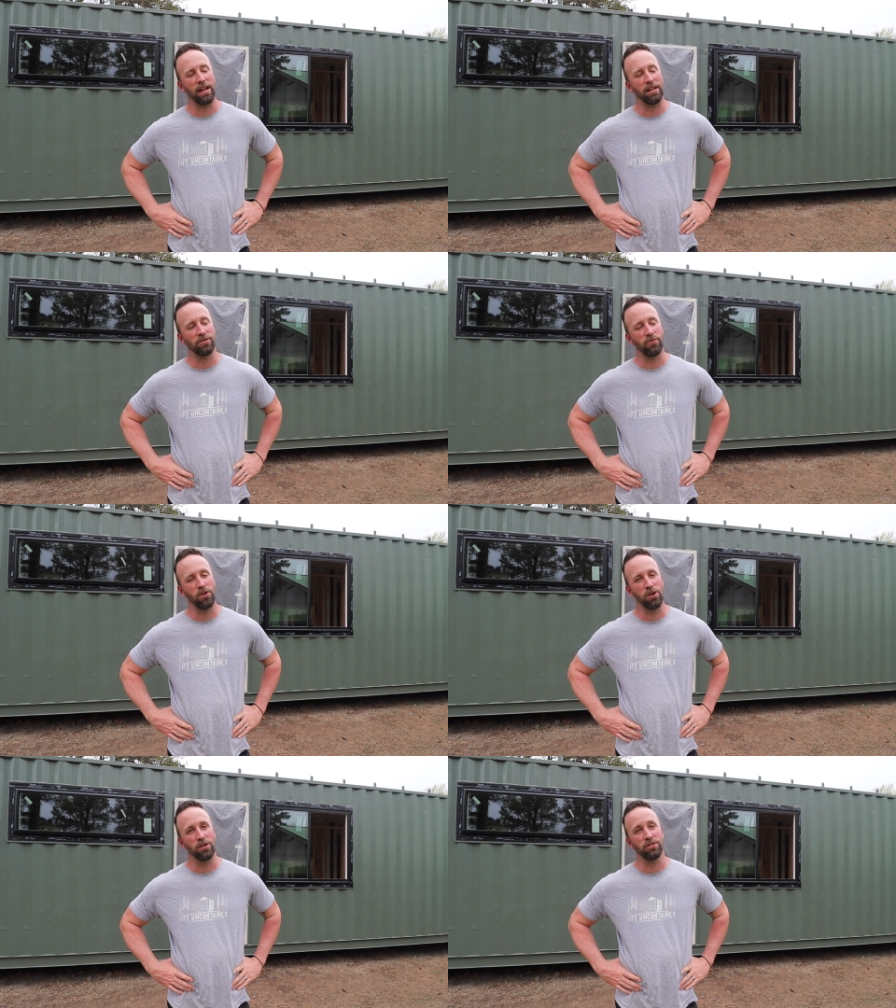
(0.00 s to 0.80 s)
As
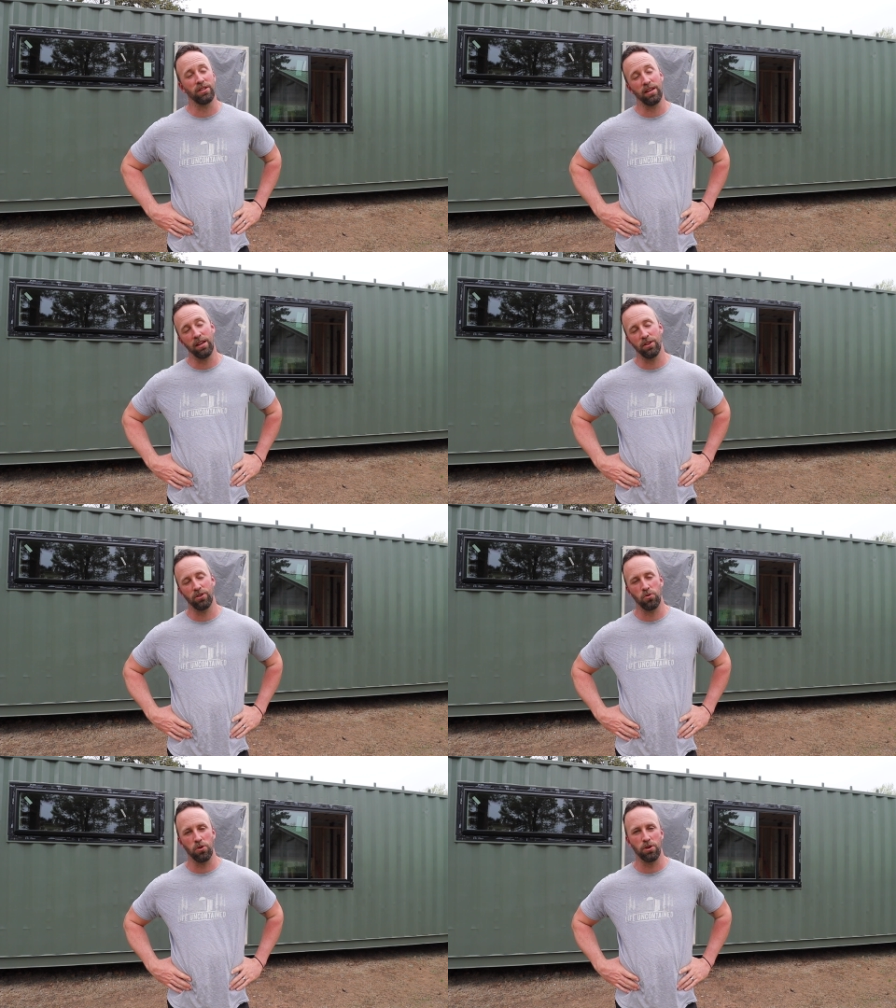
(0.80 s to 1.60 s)
far as the other
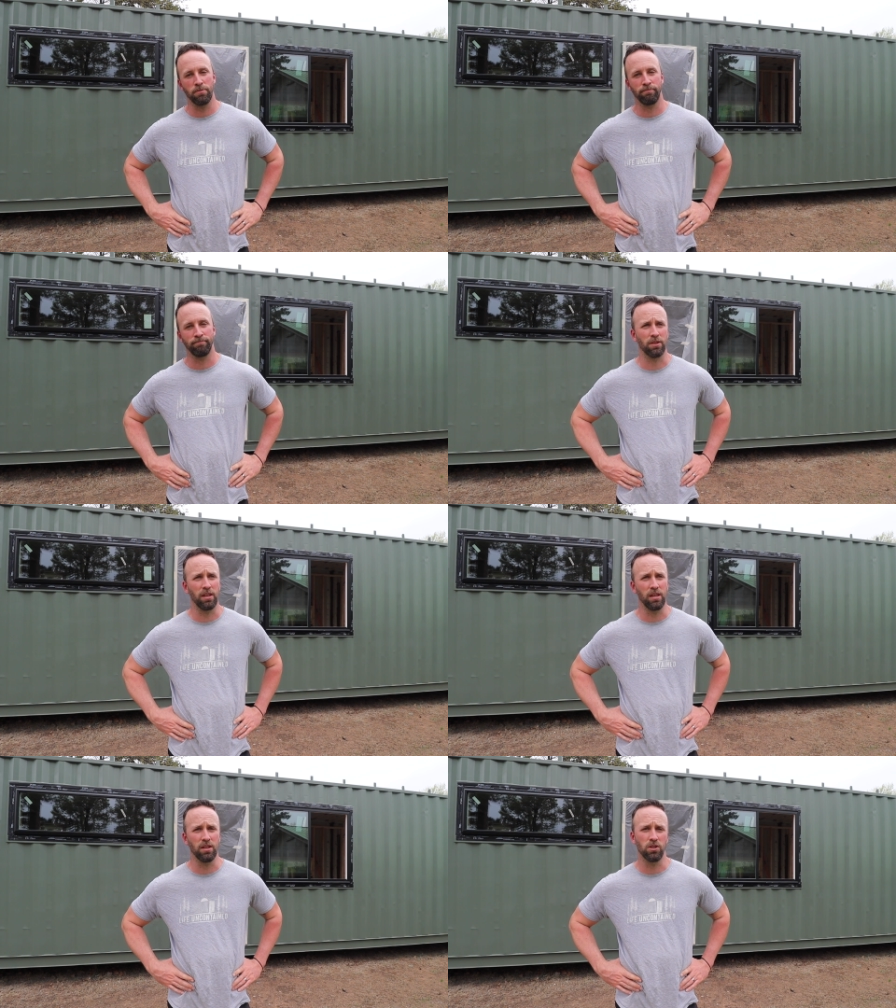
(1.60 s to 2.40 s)
door,
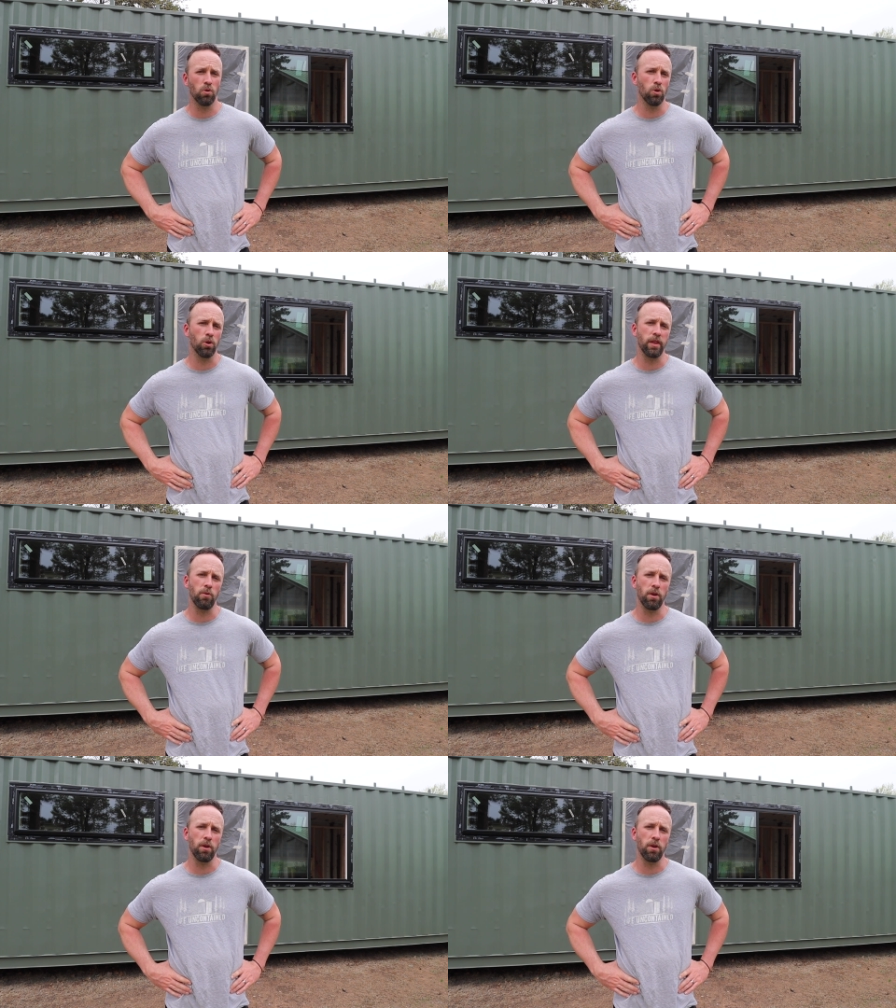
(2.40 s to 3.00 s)
the door that